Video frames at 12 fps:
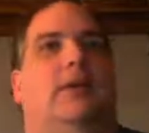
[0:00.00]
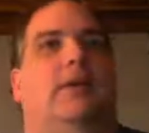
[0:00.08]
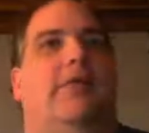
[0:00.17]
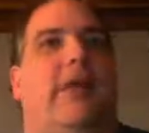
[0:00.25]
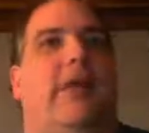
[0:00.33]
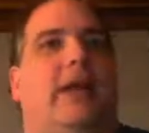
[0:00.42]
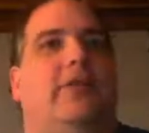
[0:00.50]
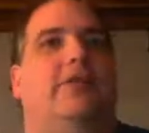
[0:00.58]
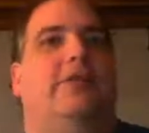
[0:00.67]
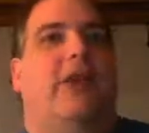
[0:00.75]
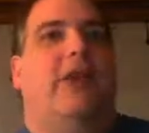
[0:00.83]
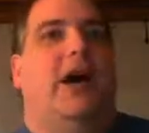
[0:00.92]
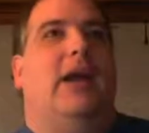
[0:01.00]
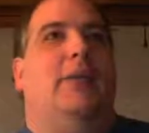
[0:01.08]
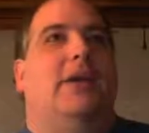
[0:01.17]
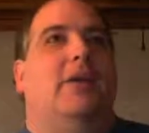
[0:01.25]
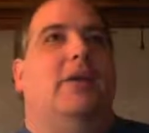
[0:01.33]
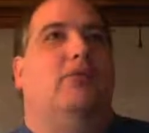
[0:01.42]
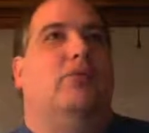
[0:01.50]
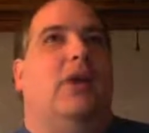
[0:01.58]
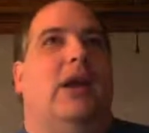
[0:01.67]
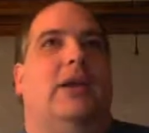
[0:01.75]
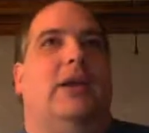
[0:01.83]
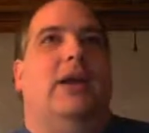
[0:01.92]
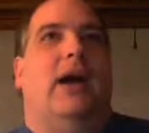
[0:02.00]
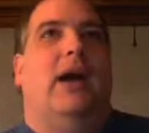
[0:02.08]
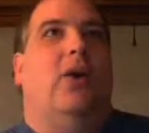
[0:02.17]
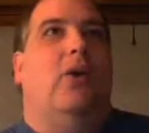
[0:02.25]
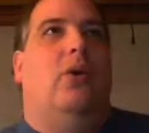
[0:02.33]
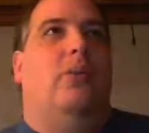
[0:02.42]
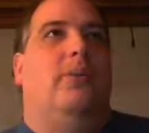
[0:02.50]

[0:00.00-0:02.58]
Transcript: That's fine because right now